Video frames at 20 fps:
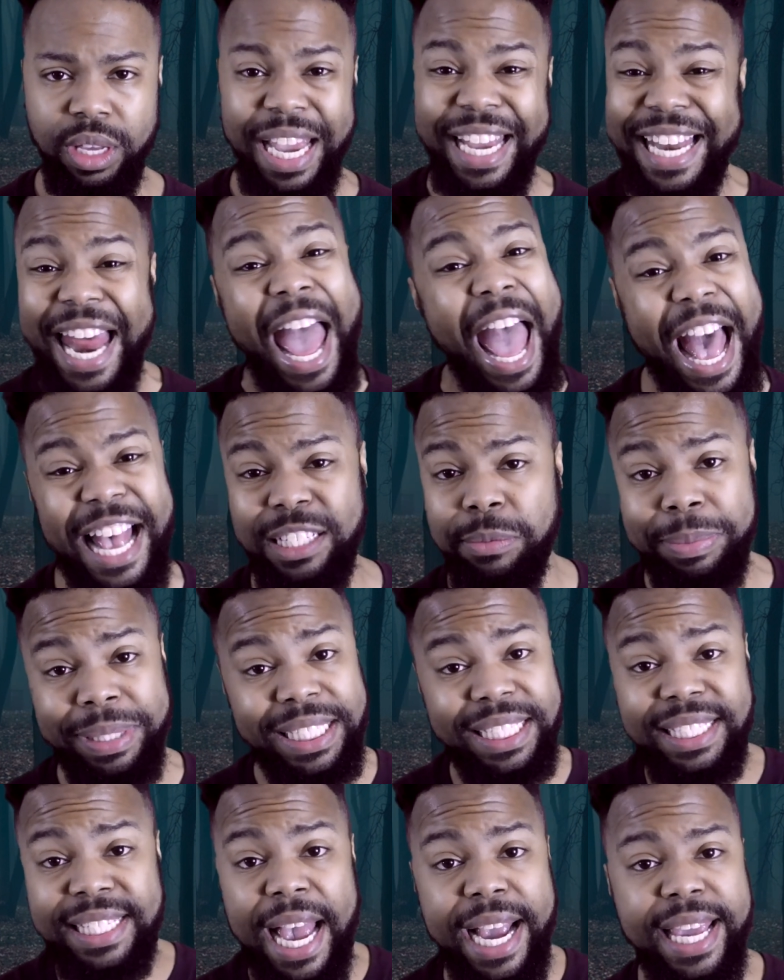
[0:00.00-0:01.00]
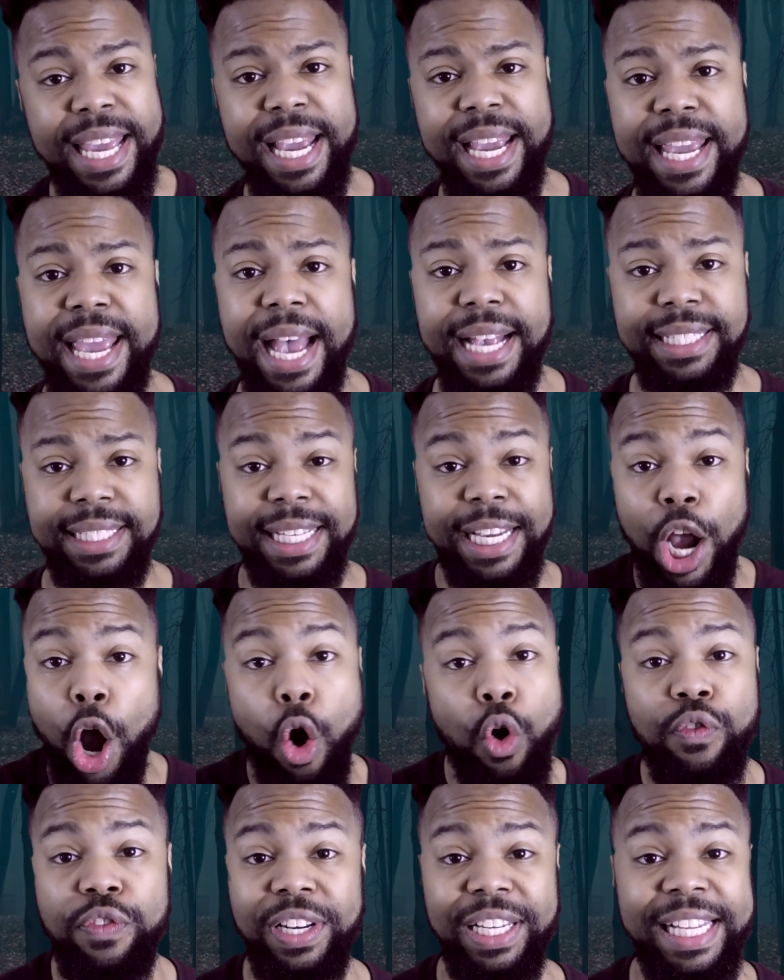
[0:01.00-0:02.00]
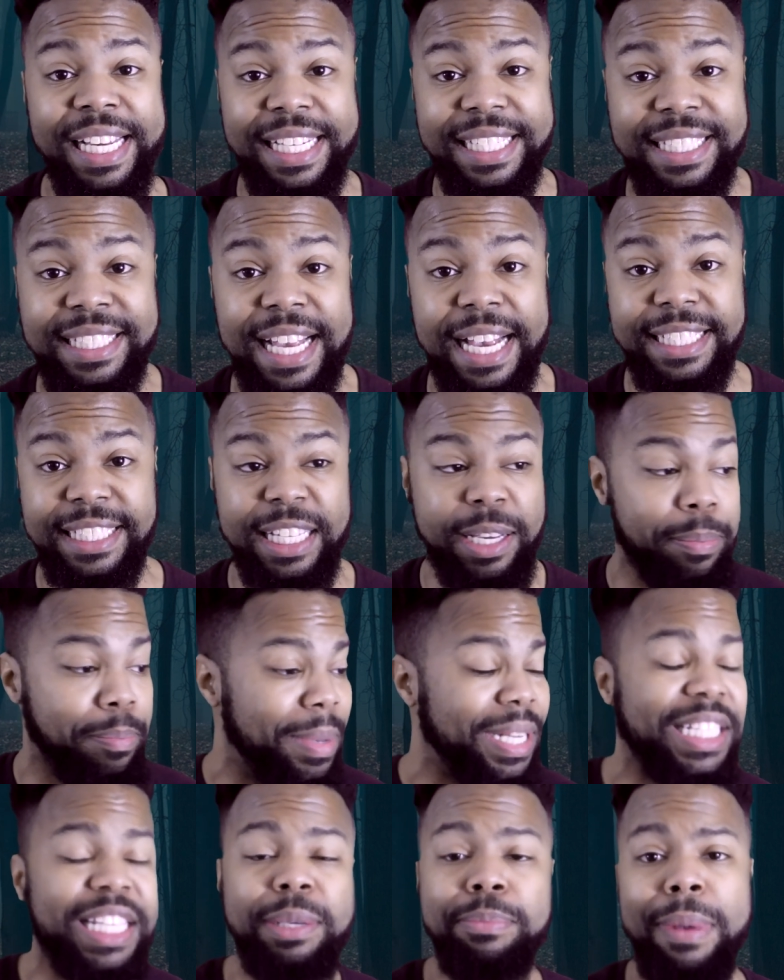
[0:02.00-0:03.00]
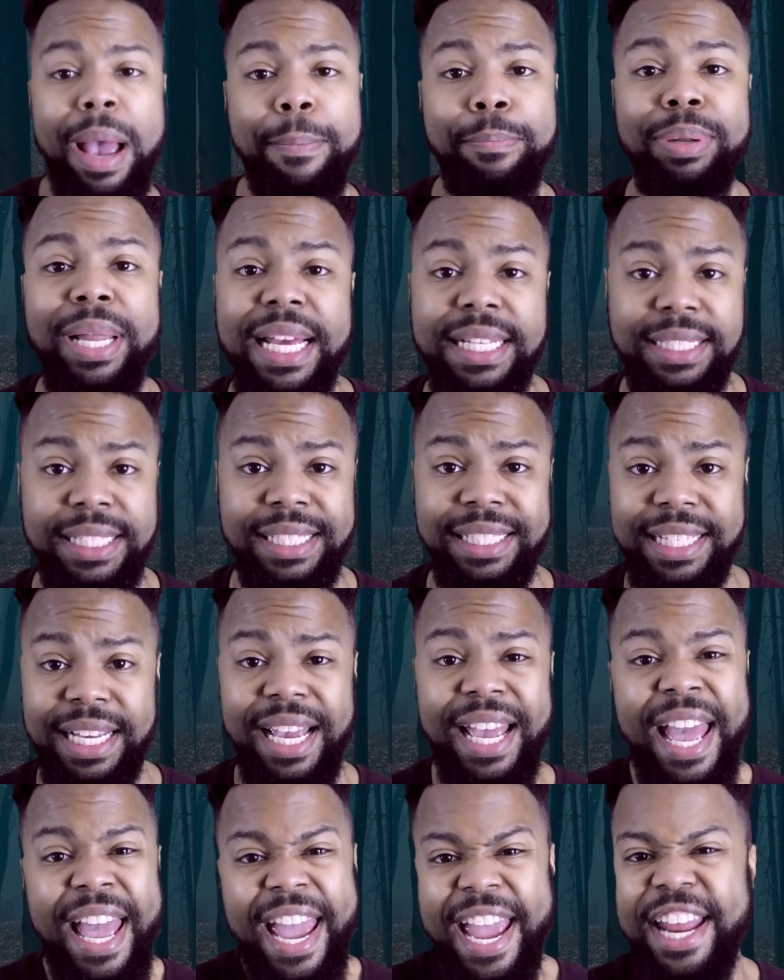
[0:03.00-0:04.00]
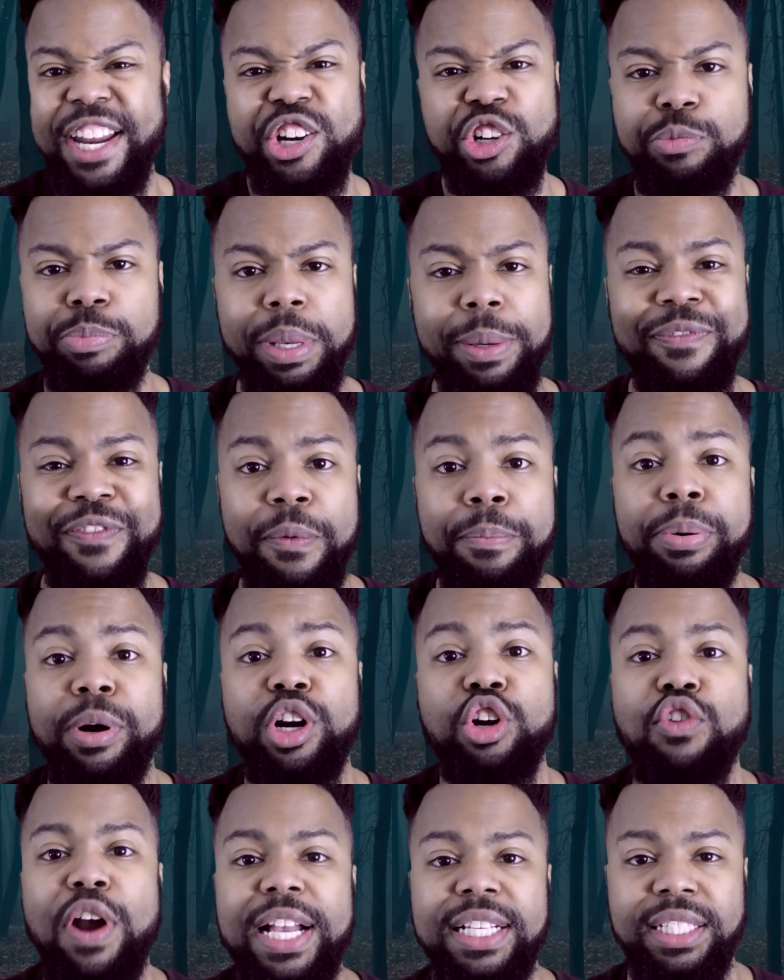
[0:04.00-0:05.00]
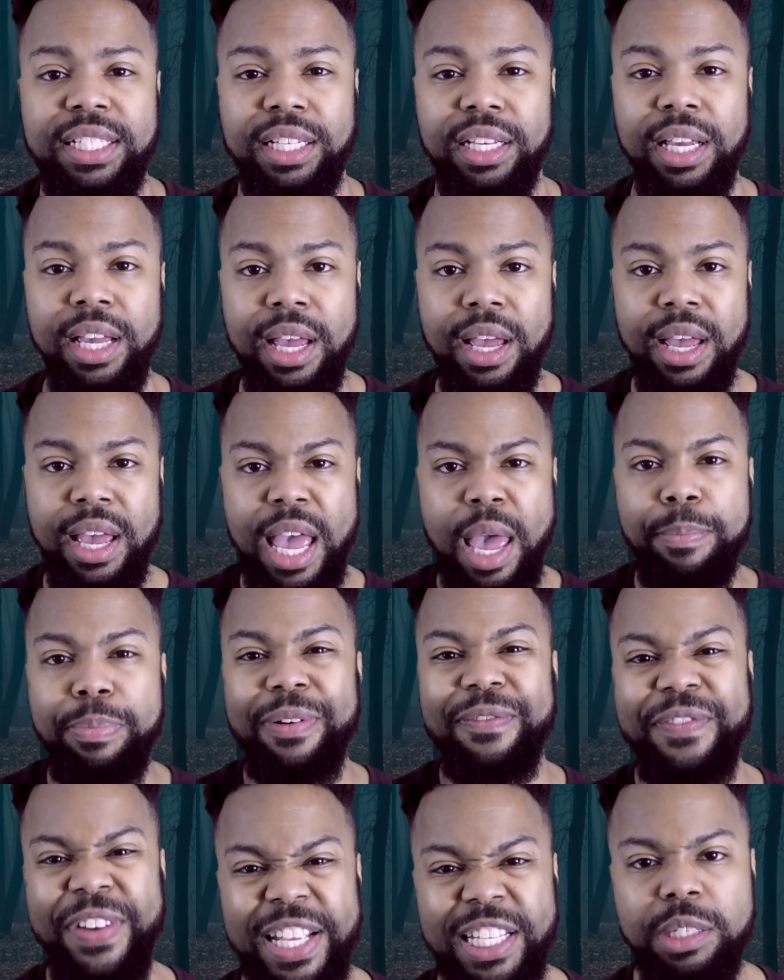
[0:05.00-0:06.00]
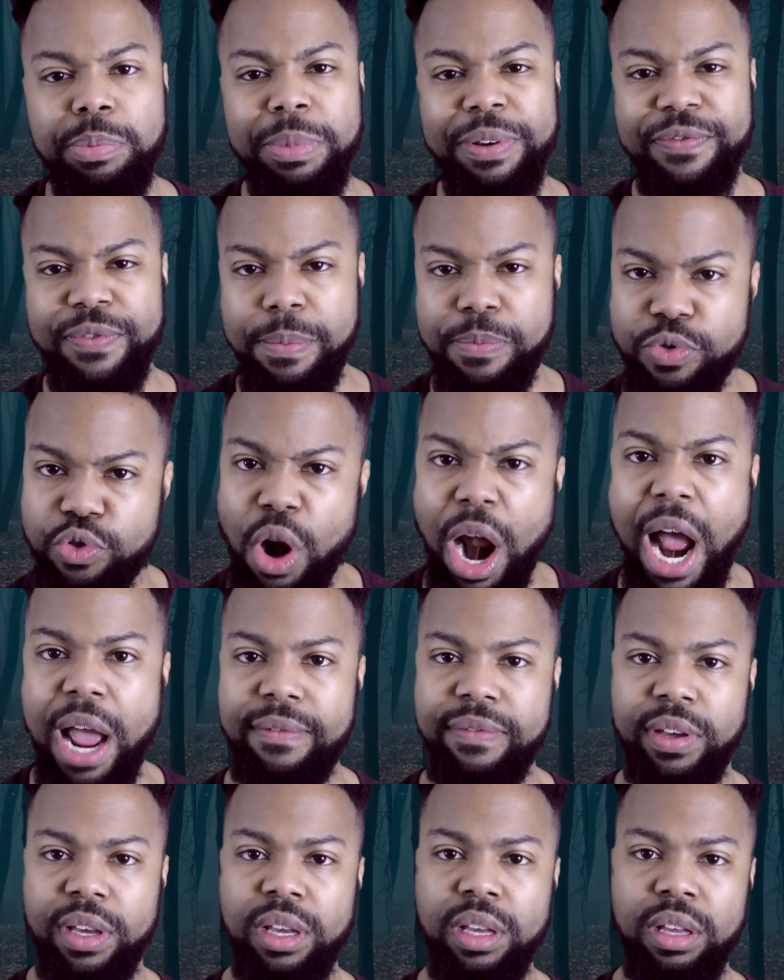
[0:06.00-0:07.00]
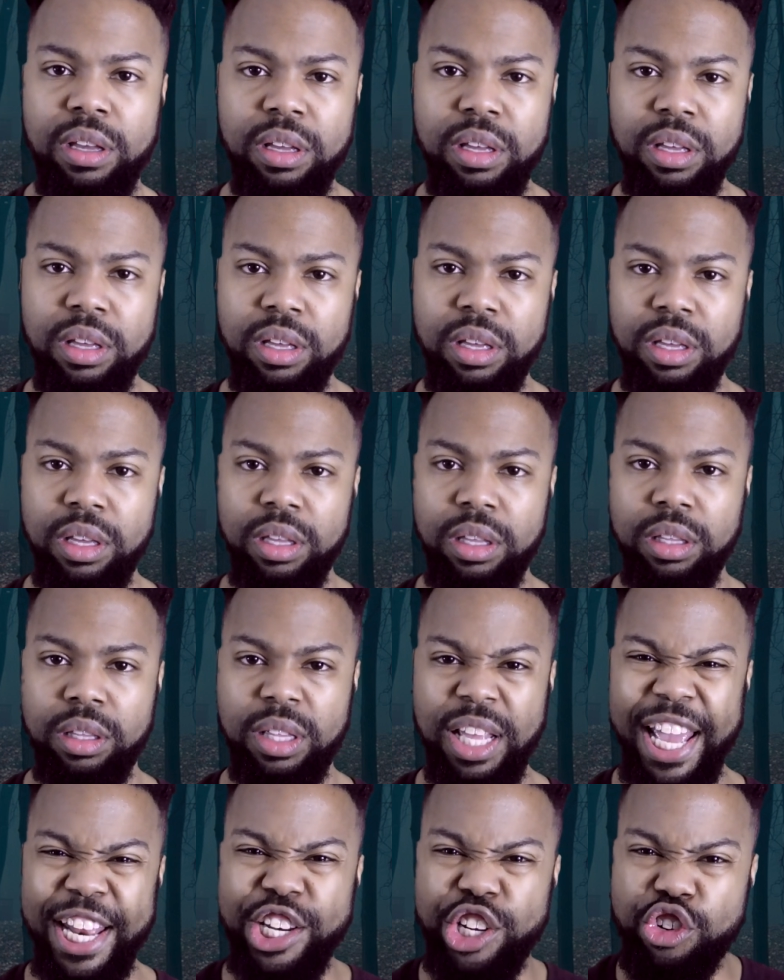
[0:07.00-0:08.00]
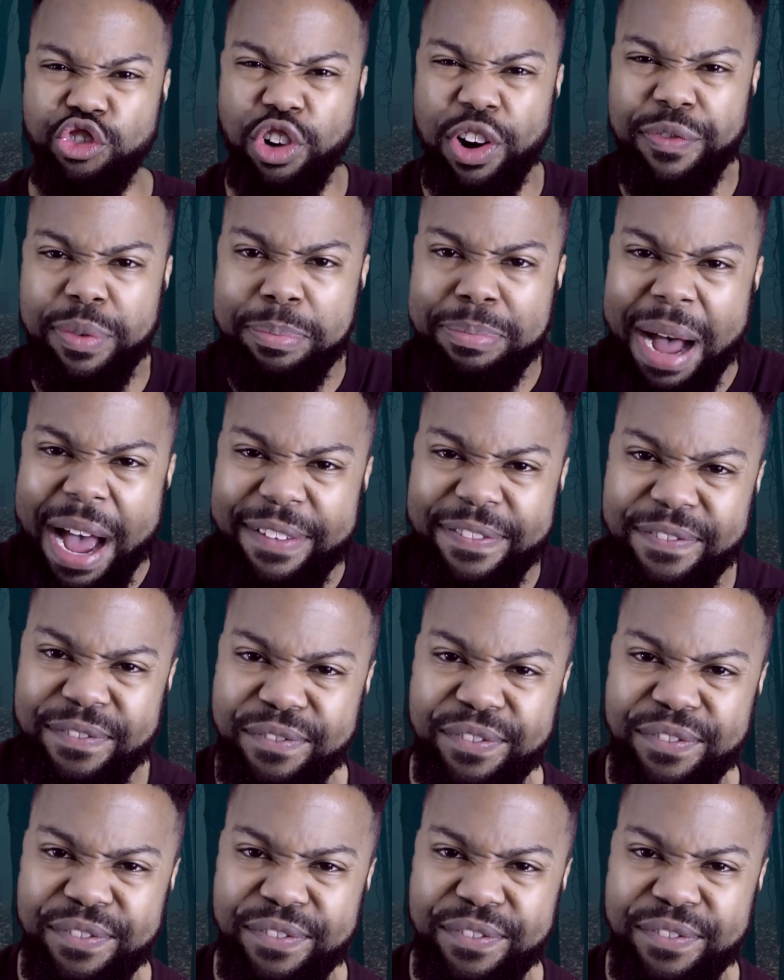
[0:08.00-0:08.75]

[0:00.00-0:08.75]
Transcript: It has me second guessing, overly assessing, missing my blessings. It hinders me from progressing and prevents me from thriving. It's driven by